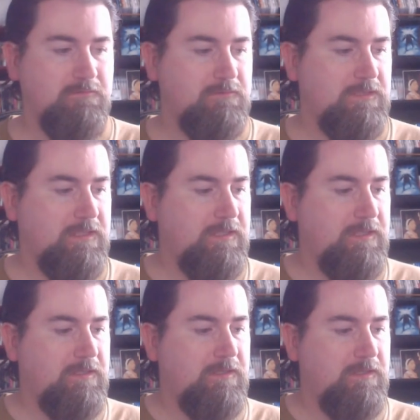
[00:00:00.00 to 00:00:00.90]

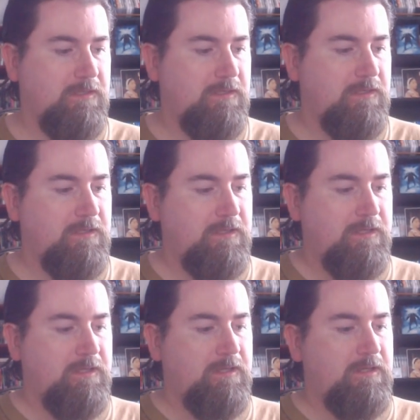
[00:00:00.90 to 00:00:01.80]
Nothing is said.